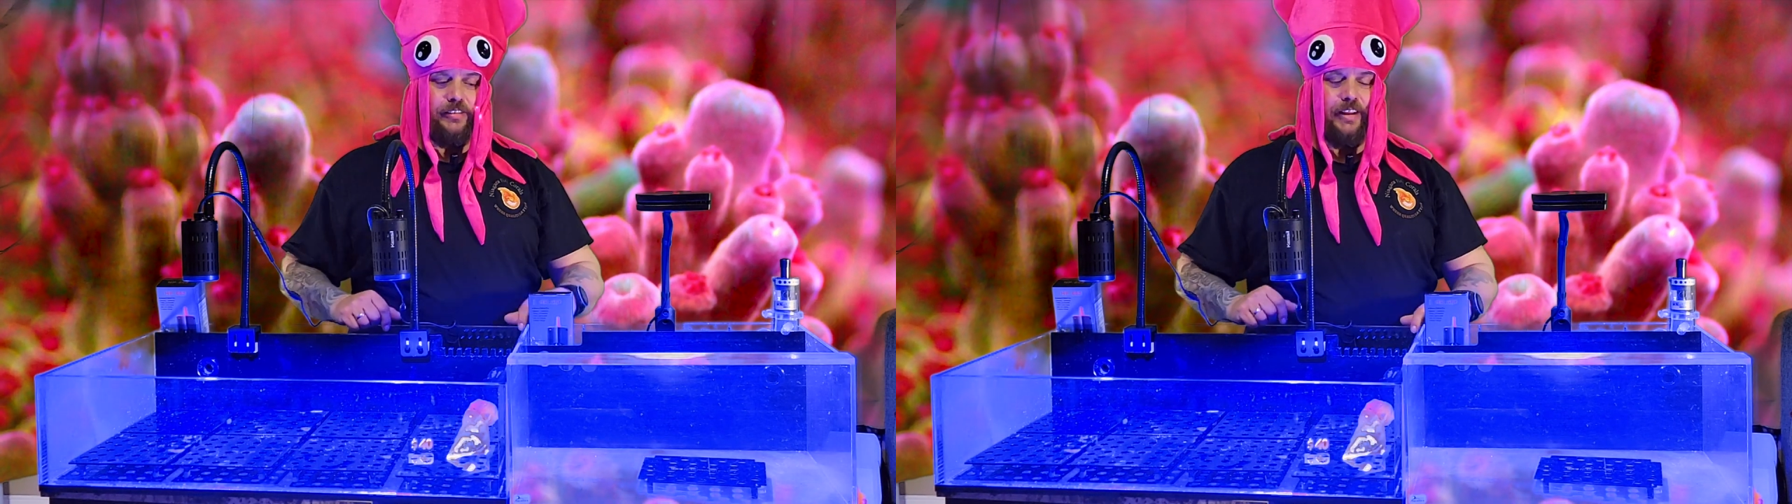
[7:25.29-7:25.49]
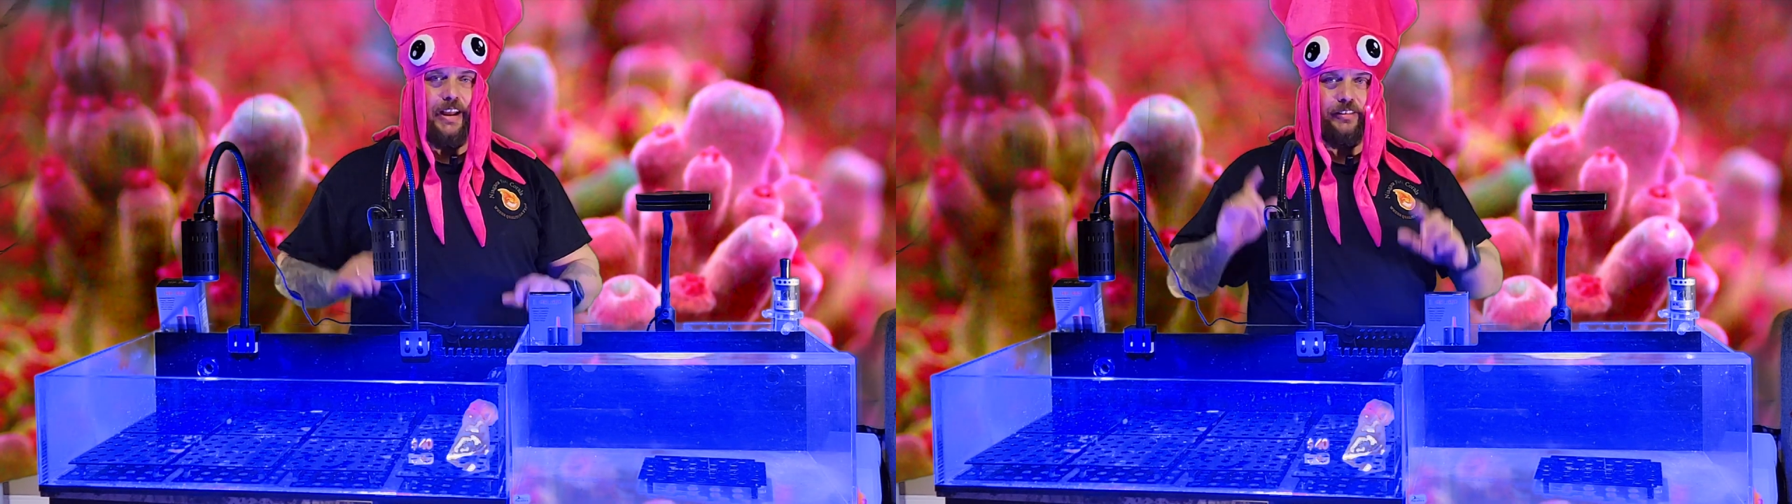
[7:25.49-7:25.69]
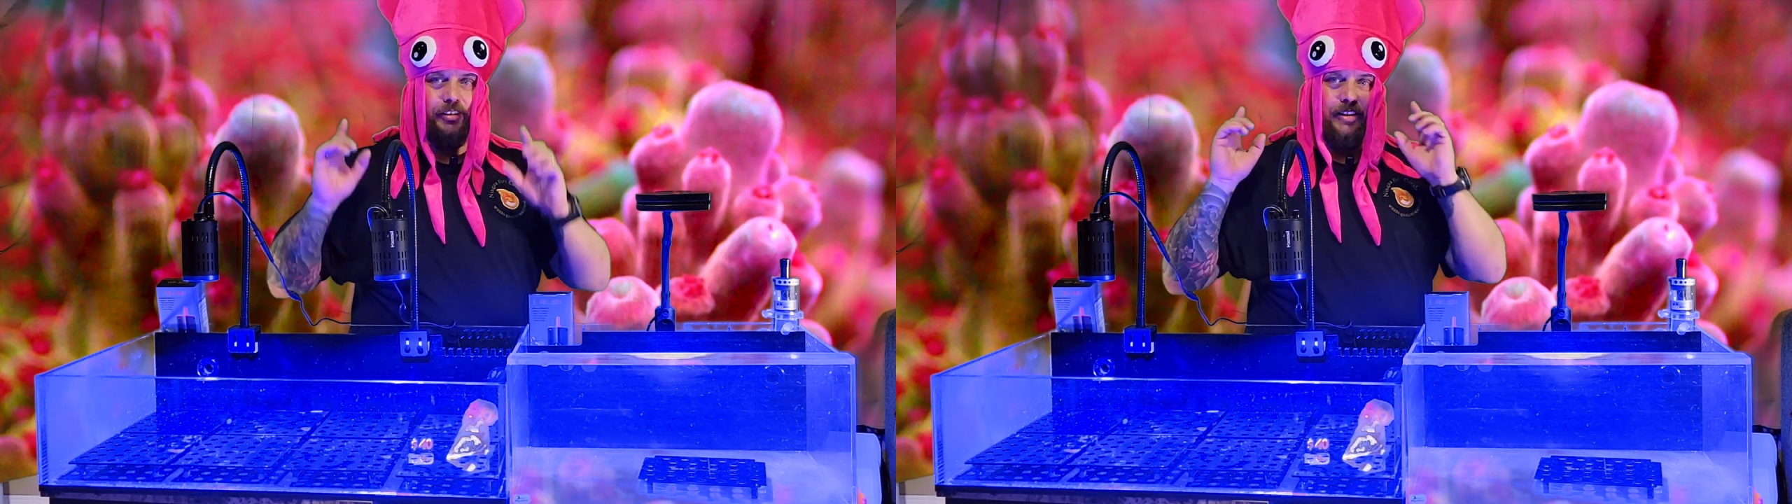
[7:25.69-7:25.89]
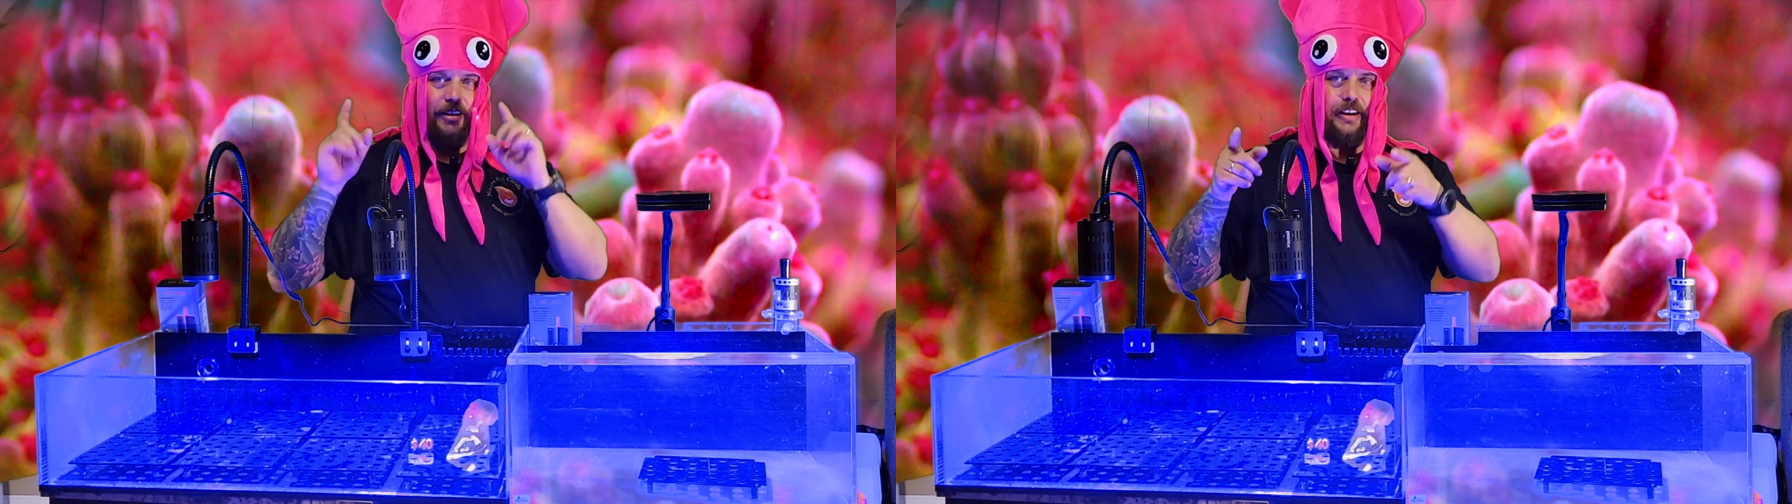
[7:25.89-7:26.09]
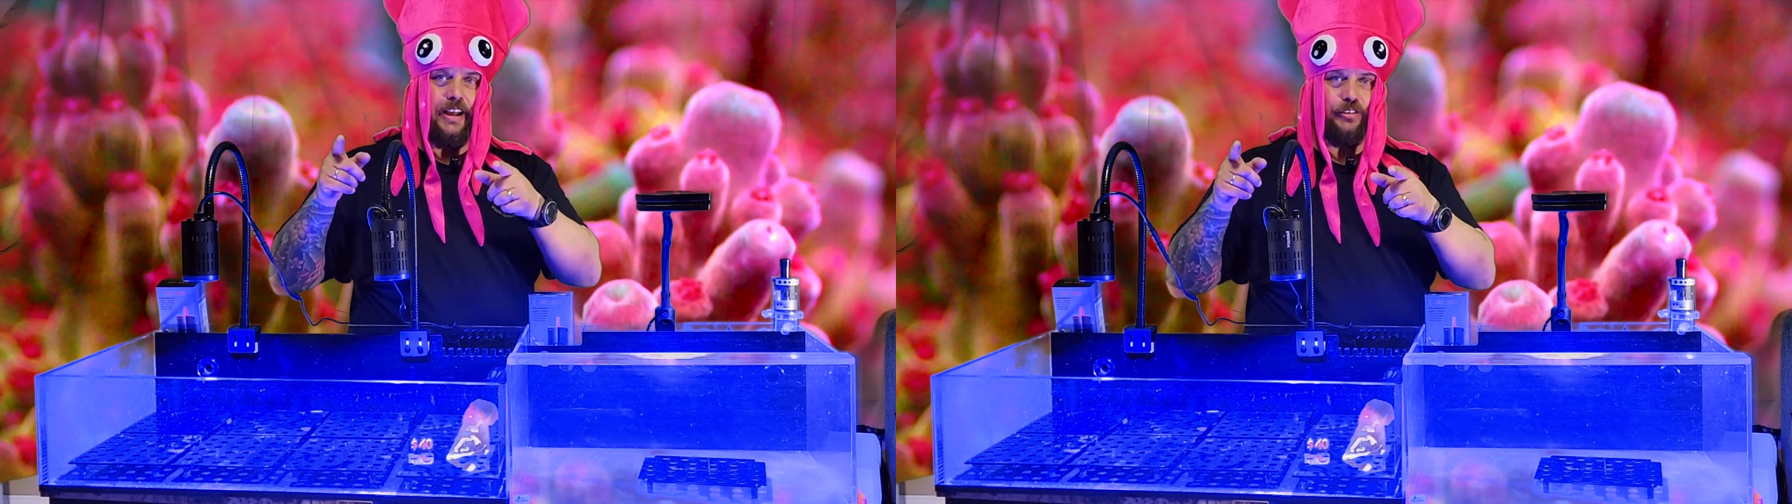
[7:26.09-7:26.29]
tanks into
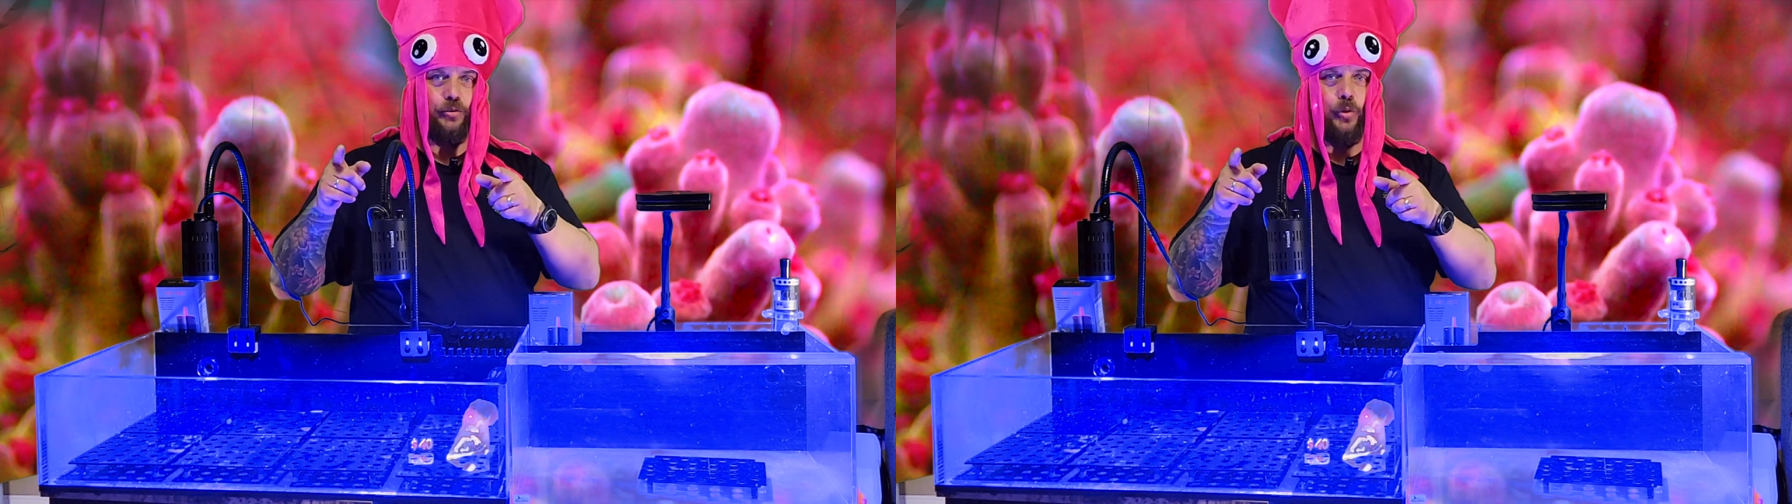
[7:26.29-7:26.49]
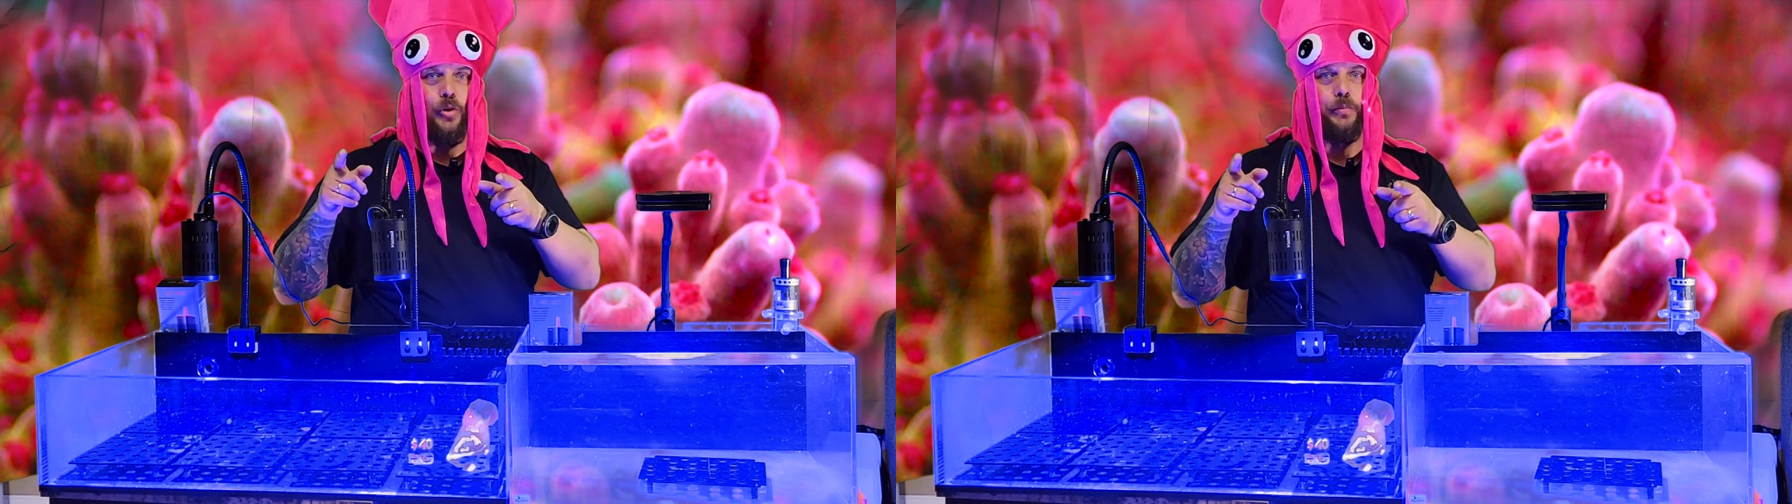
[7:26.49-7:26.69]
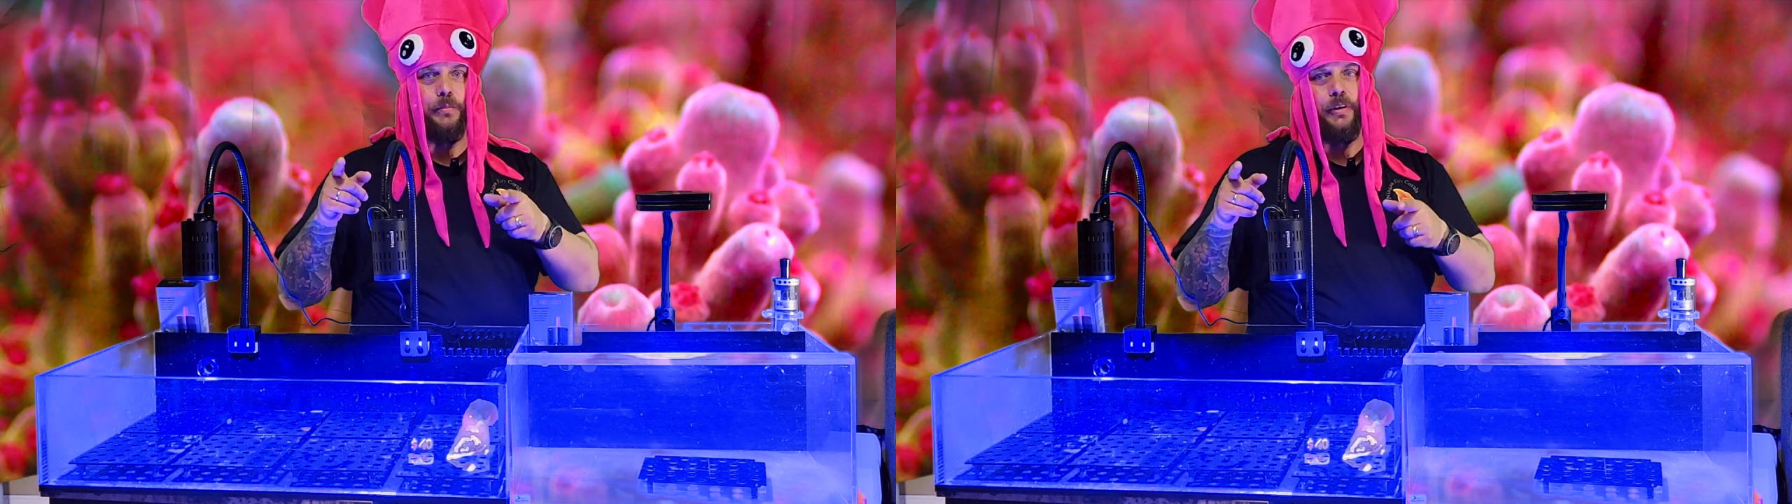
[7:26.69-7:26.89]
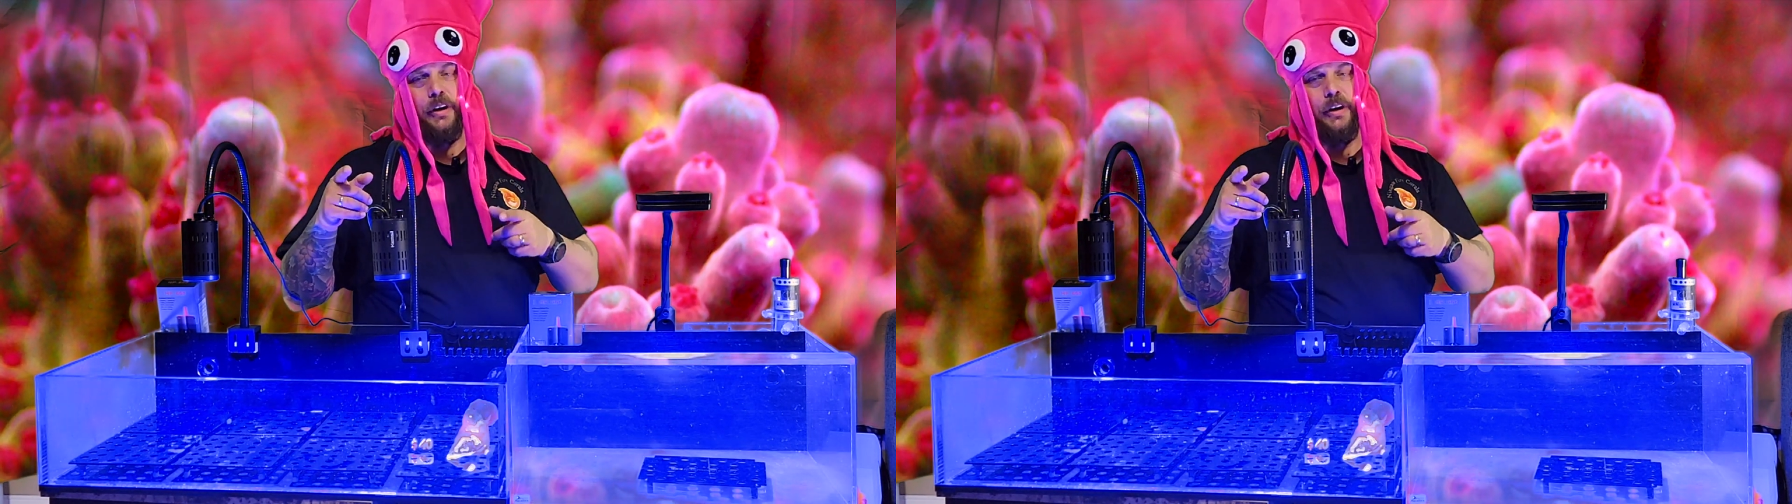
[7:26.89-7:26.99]
the next room,